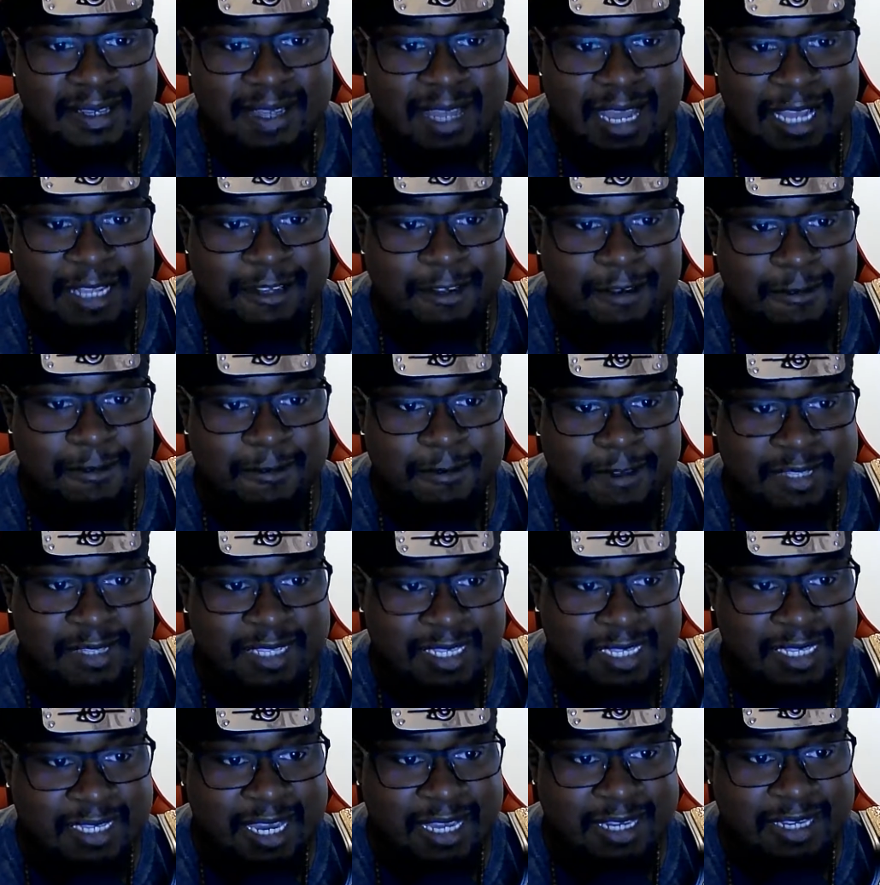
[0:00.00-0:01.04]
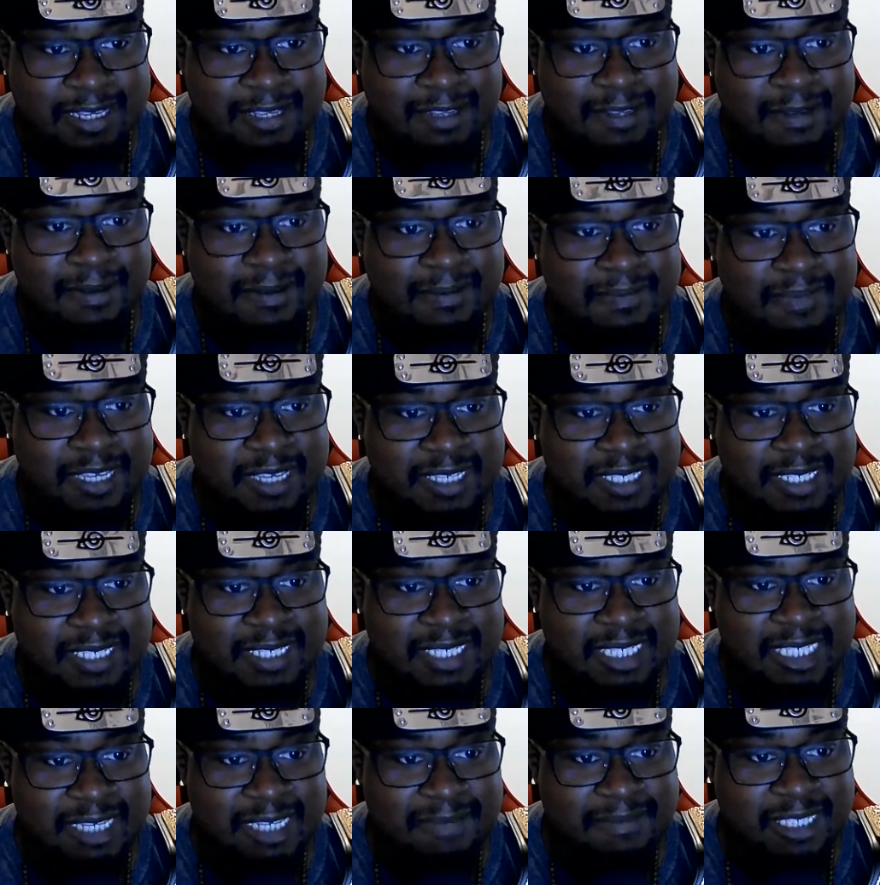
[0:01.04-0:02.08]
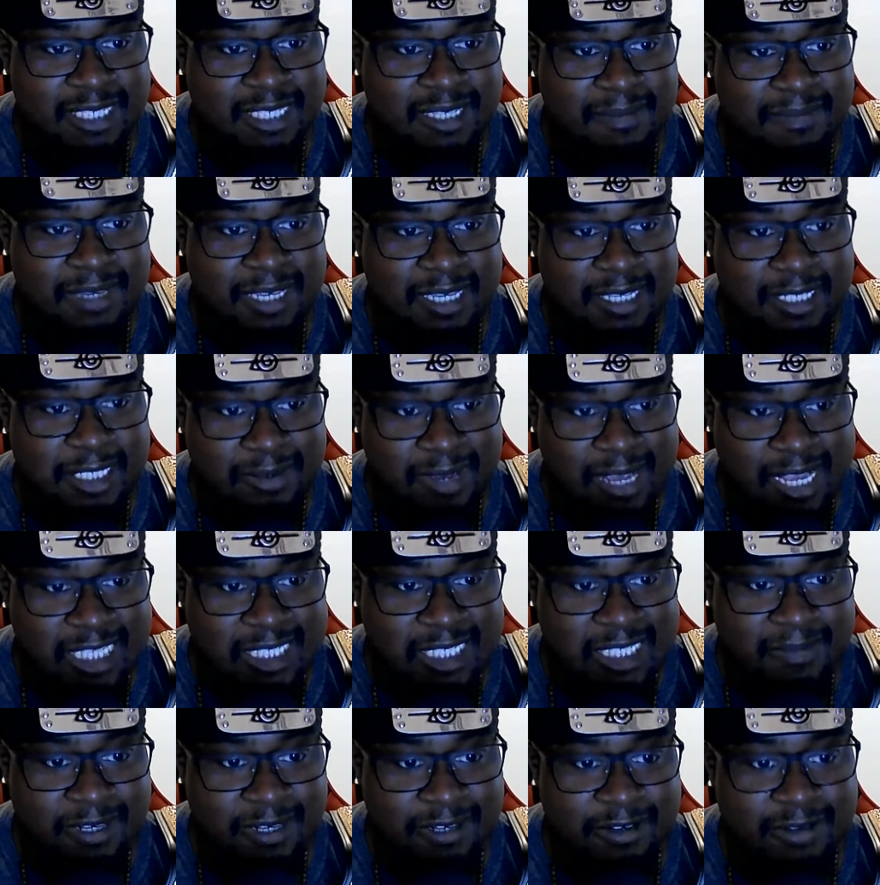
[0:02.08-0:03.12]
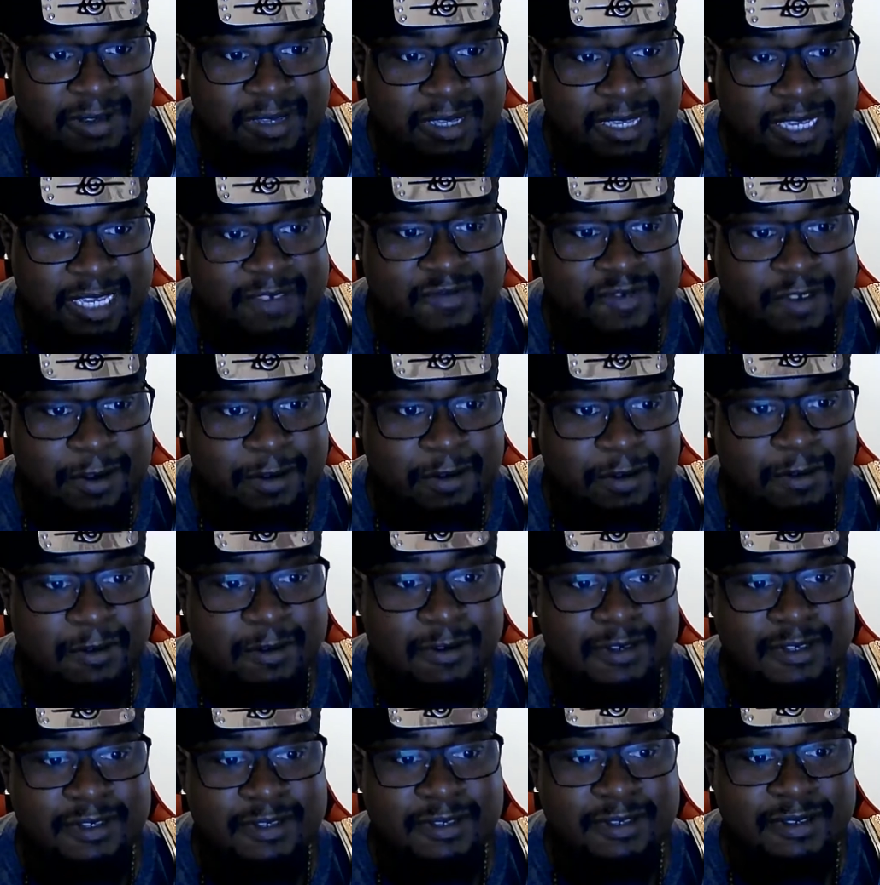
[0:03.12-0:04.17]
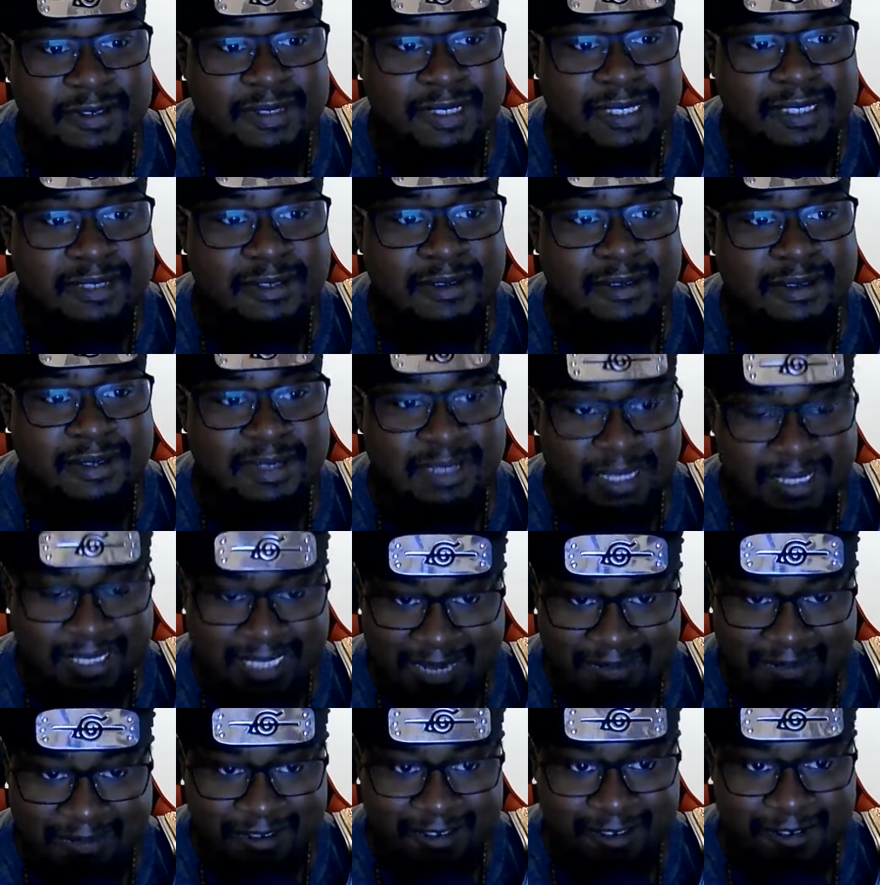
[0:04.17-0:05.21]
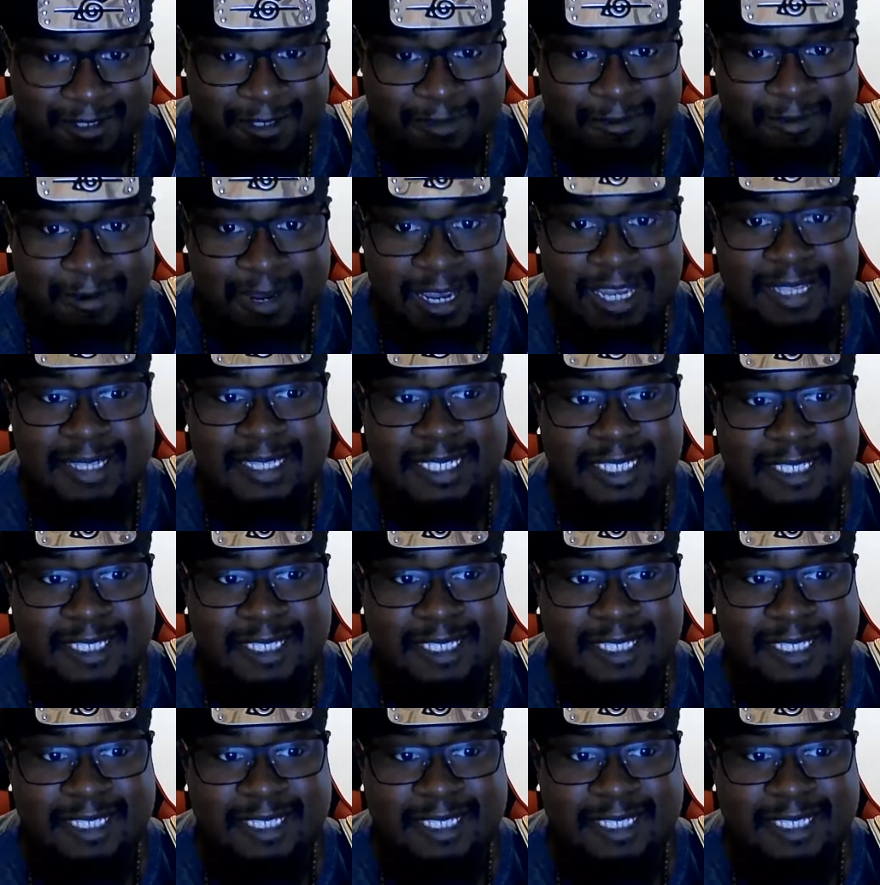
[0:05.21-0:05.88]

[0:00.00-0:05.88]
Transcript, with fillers: I don't really get it, but she seems to be a transmitter. Give your orders. Then Tama goes right.